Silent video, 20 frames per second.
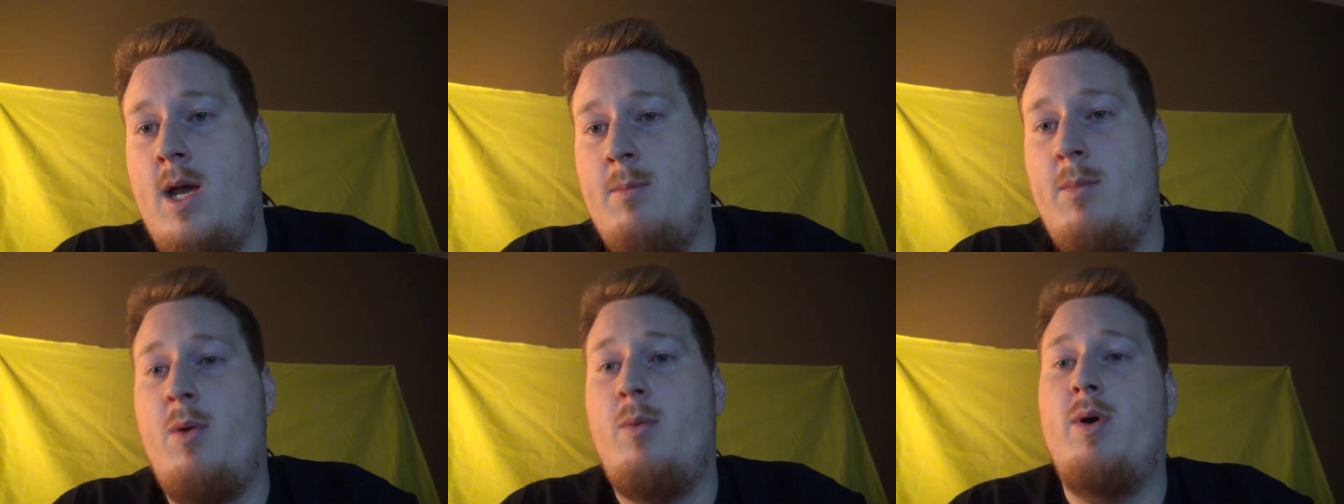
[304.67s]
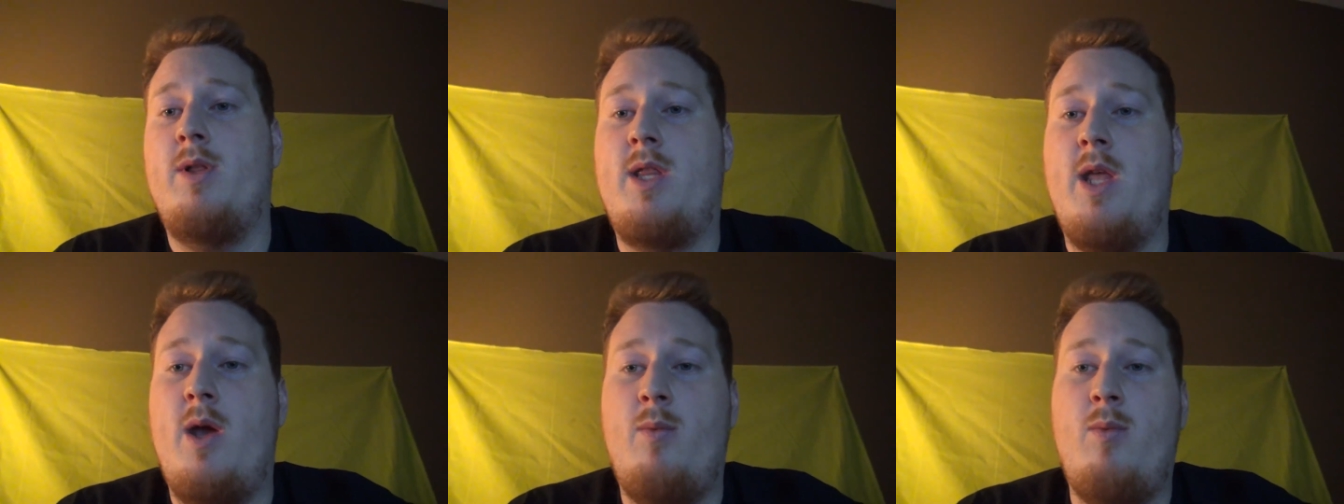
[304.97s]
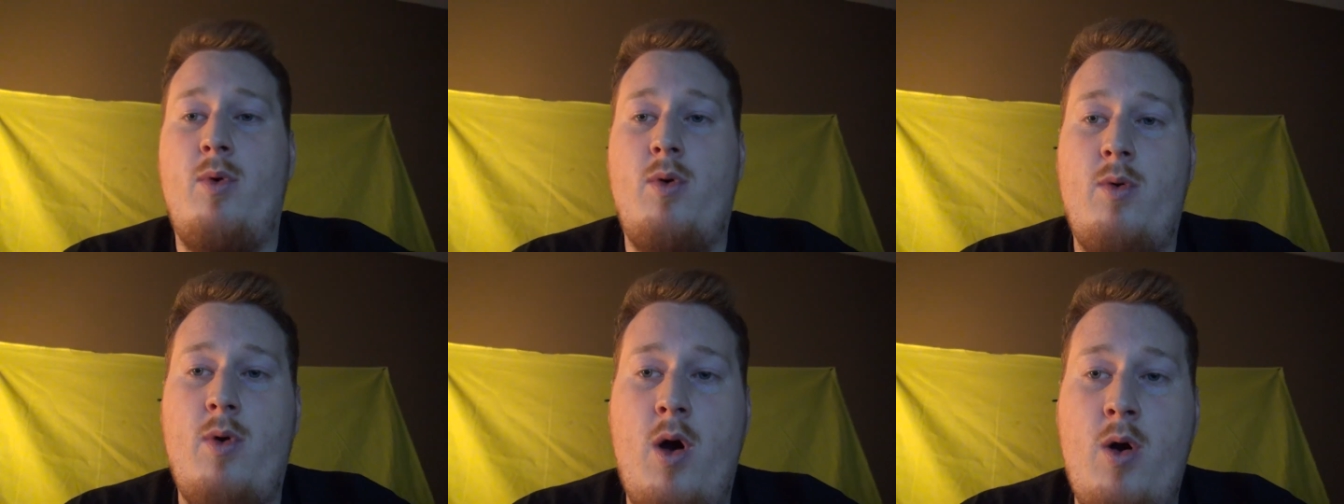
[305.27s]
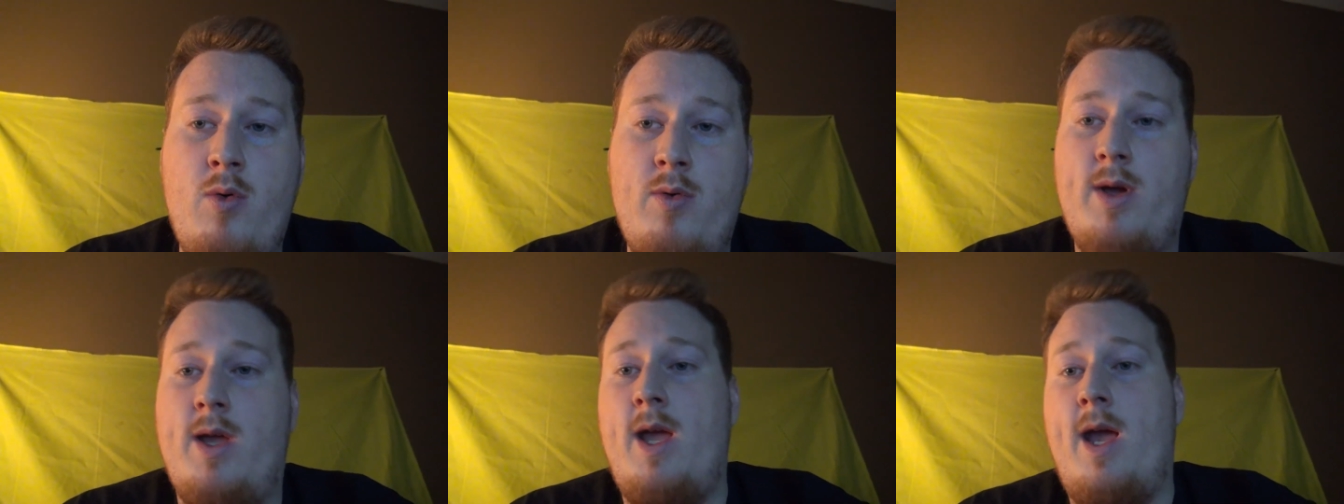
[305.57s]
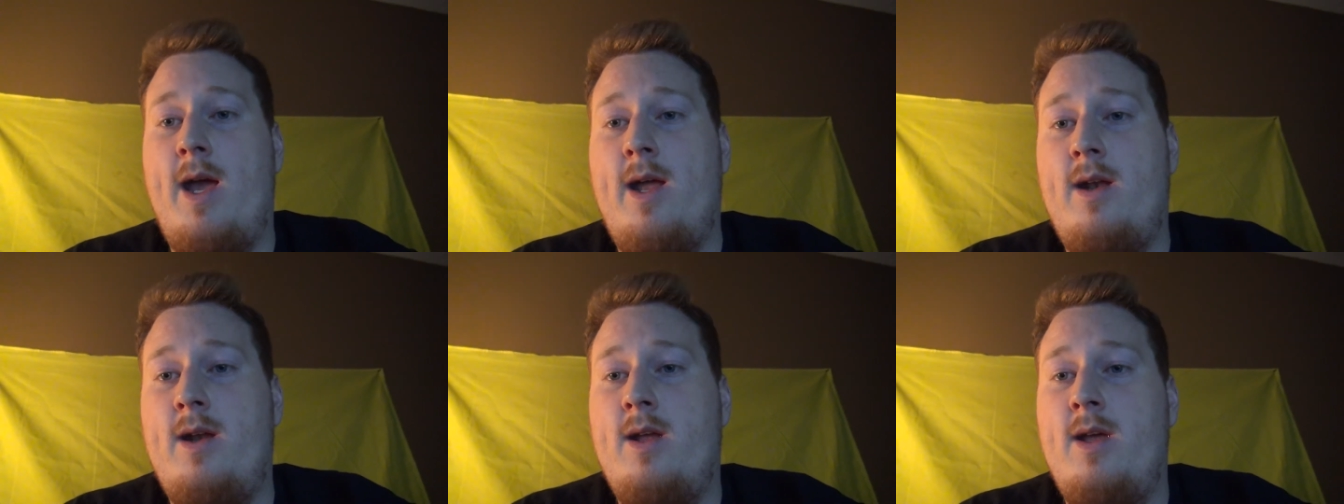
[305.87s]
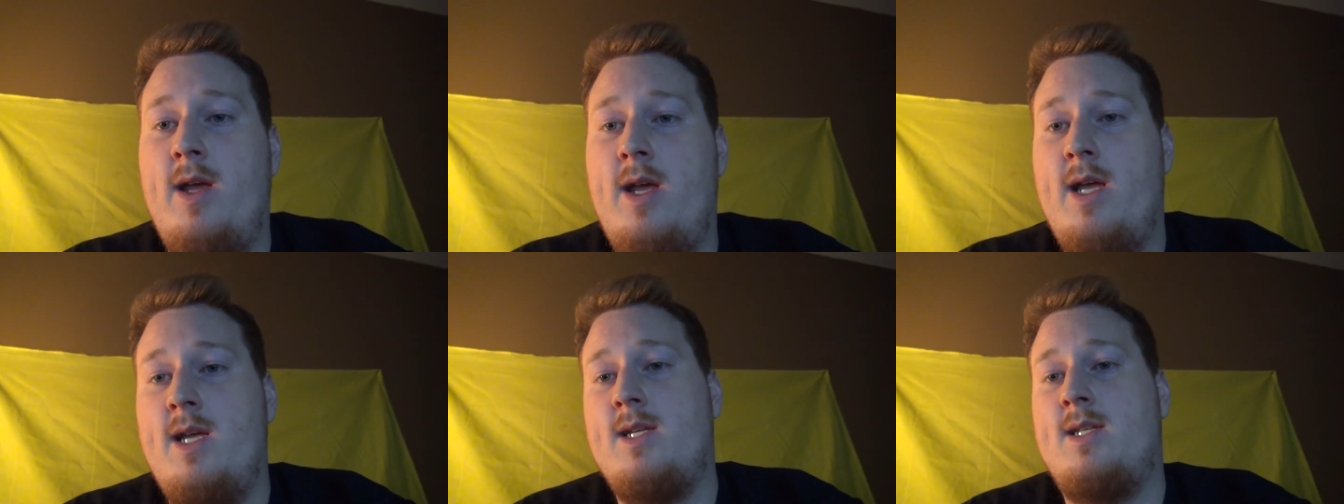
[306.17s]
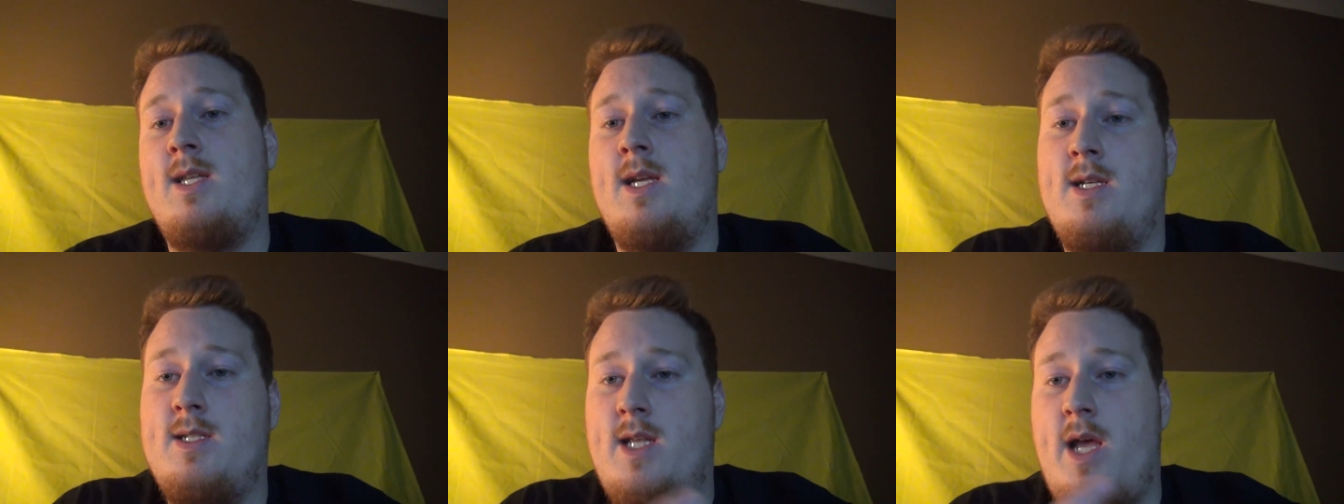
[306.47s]
But what they won't get is
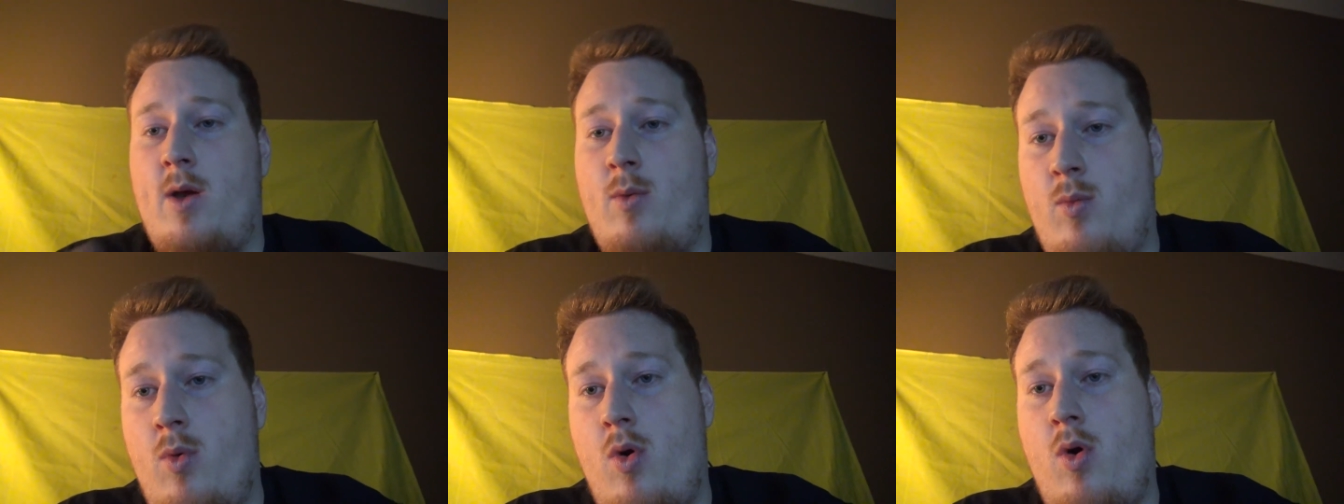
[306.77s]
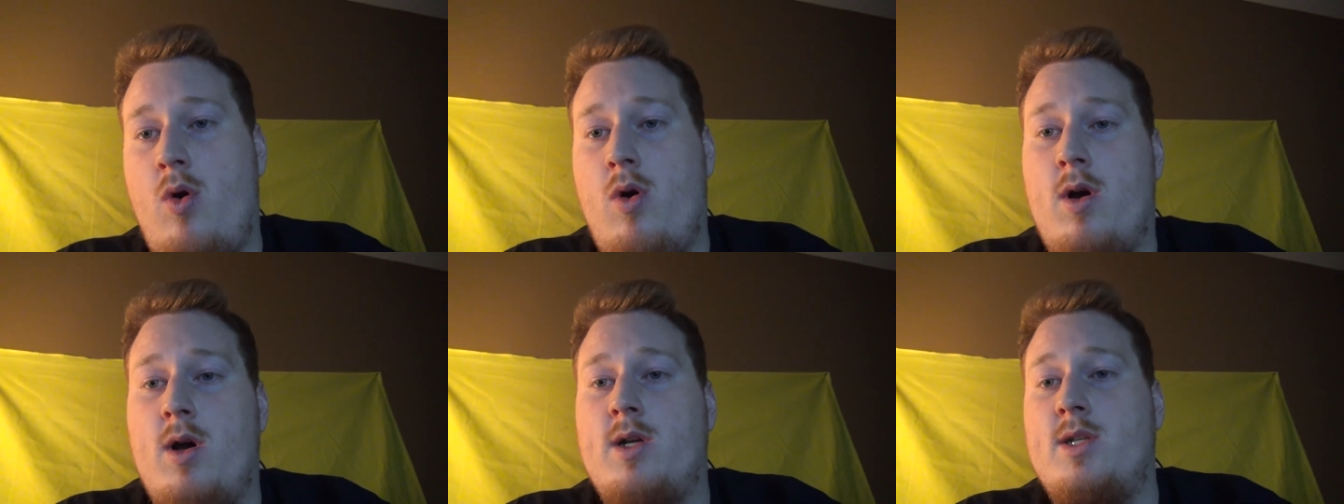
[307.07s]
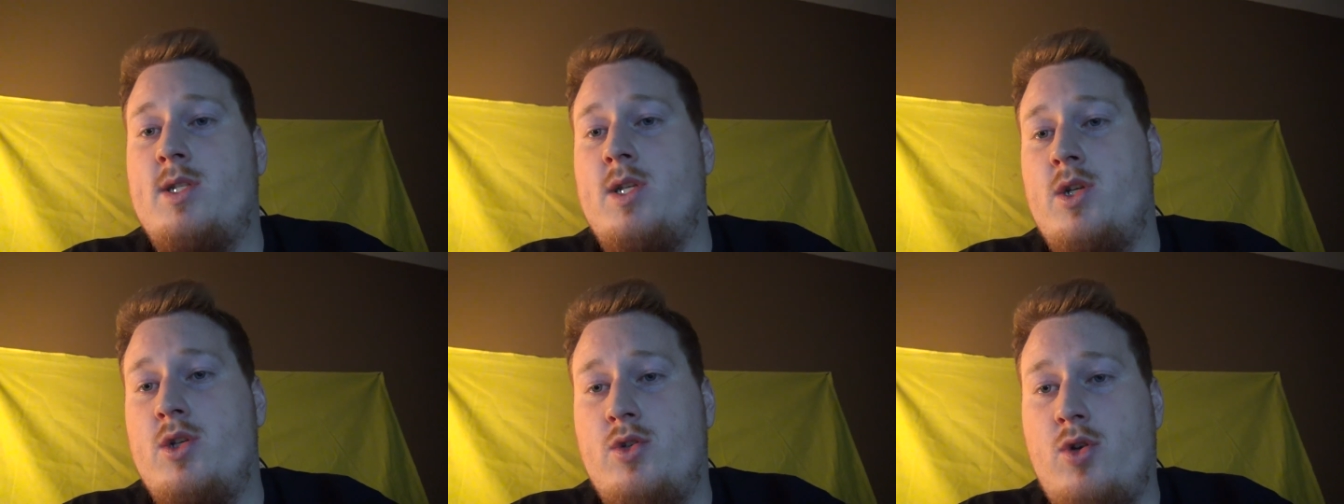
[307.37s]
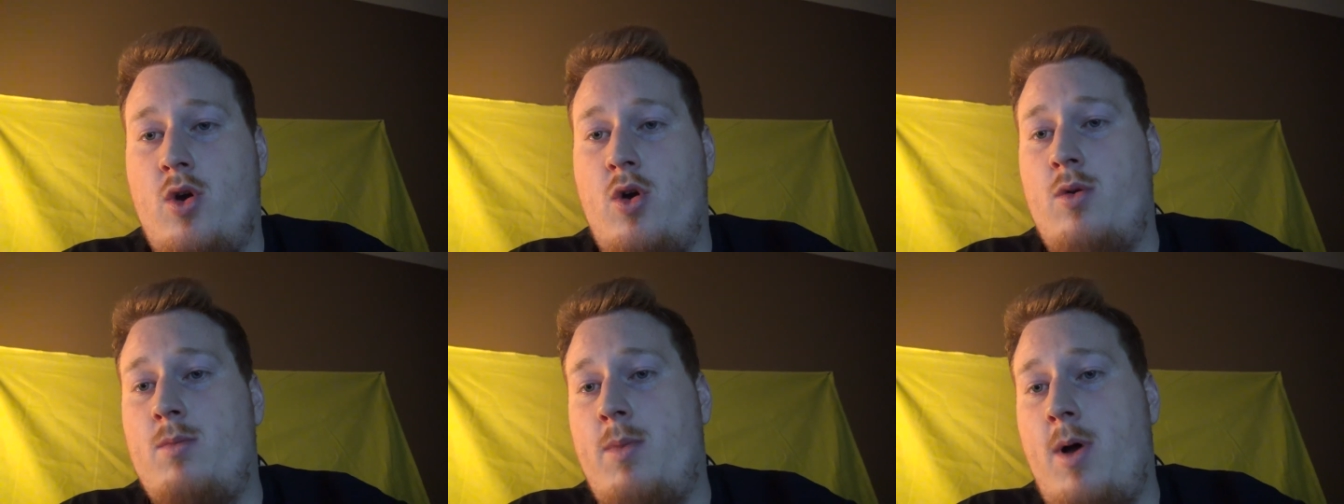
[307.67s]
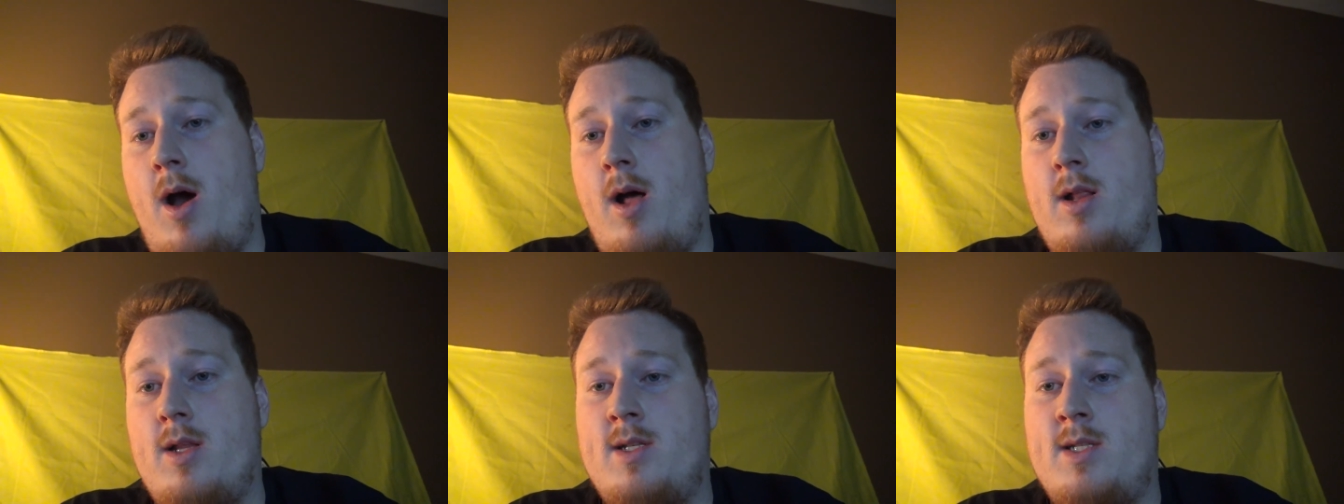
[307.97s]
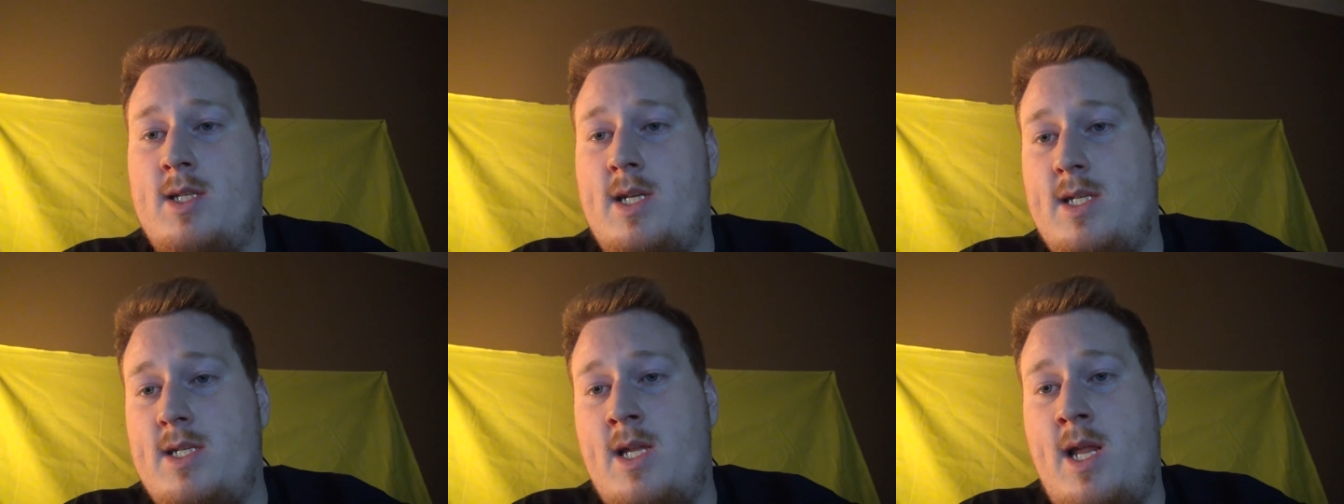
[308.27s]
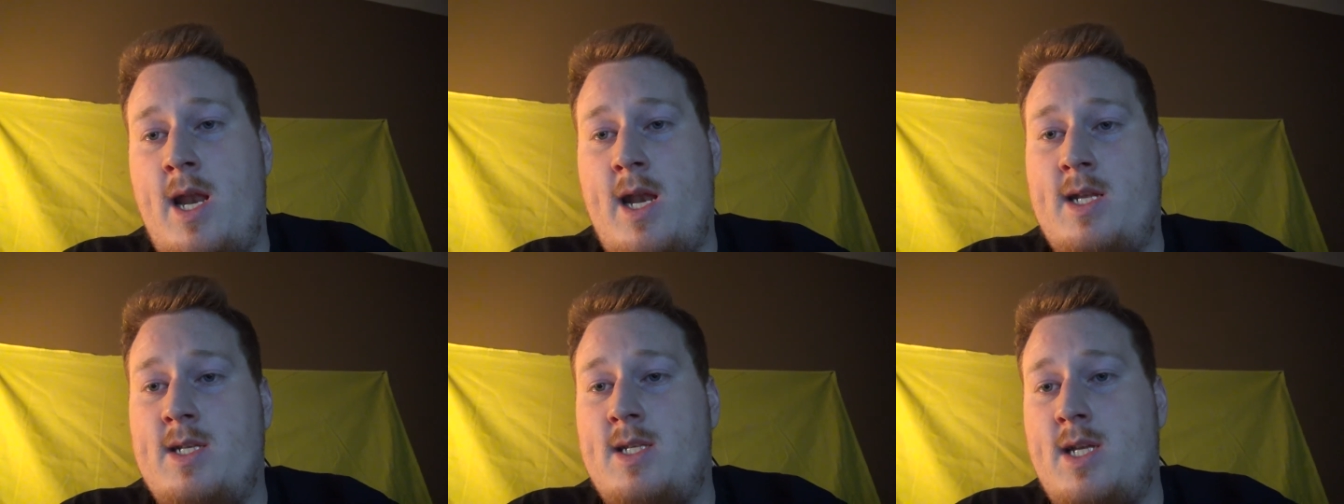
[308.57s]
things like wars and drone policies
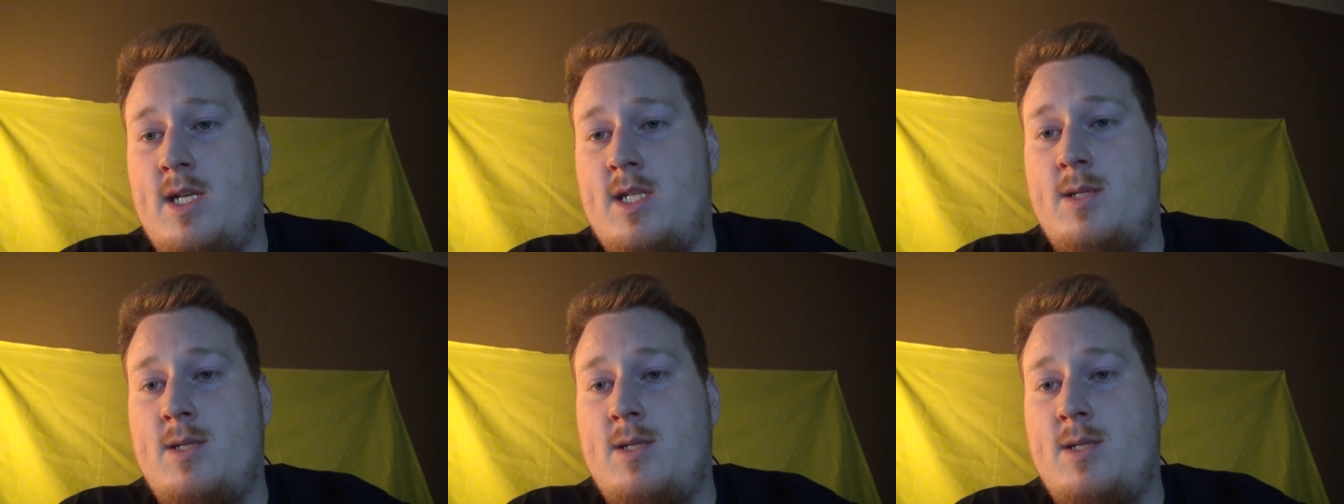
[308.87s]
and NSA